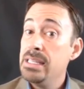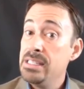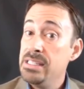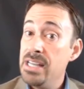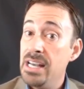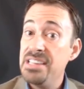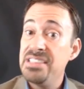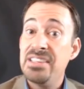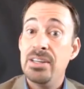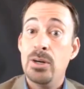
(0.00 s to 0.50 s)

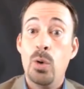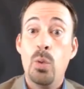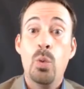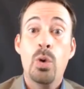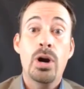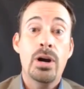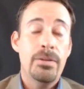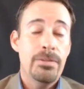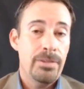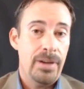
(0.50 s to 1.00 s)
Doesn't
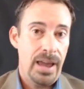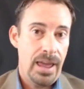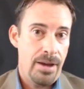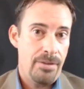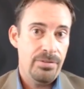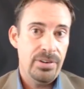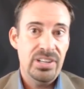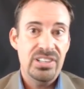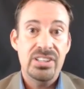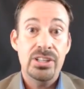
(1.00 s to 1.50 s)
work for
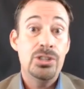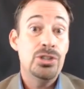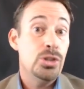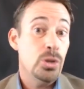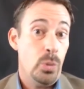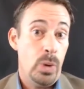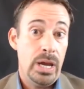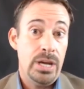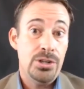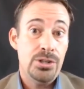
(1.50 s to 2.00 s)
every
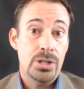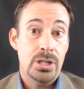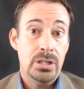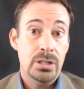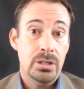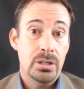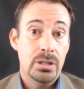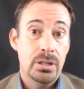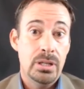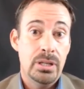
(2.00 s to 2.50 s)

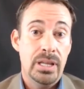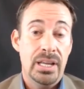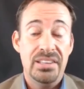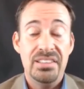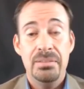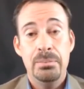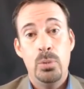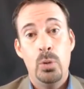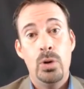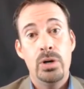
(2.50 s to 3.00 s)
situation.
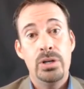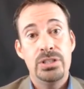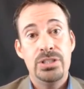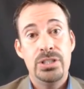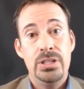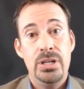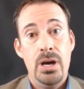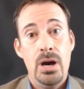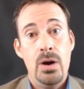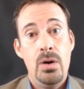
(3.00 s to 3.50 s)
That's important
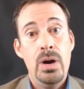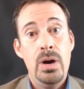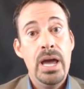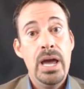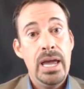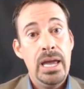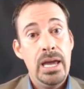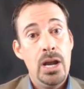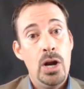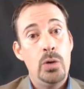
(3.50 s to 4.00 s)
to know.
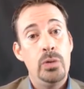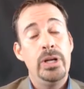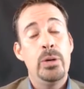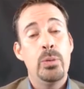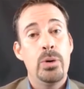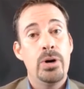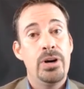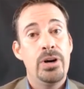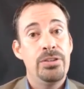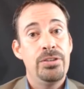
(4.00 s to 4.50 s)
It only
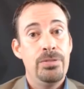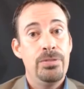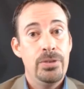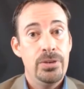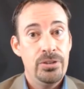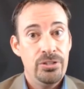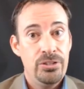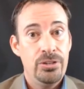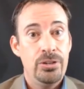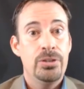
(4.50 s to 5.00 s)
works for
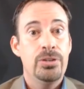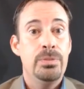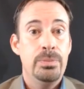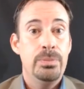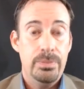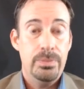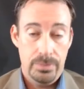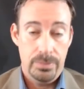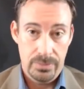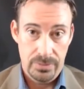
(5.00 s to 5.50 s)
certain